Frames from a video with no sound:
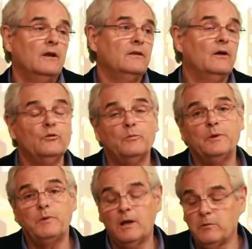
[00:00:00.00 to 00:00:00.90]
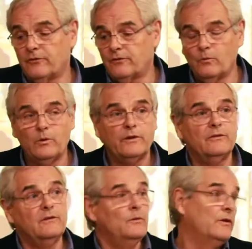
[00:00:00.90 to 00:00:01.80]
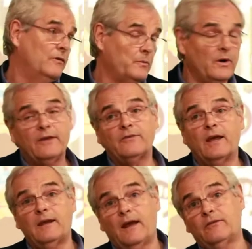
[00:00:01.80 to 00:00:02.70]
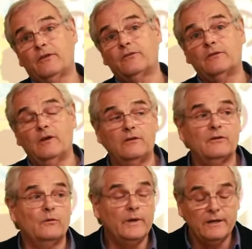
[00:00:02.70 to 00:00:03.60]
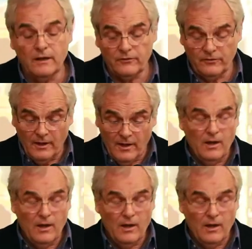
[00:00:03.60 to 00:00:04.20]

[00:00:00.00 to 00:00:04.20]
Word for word: And those will be published with UNC Press and as a, as a Readux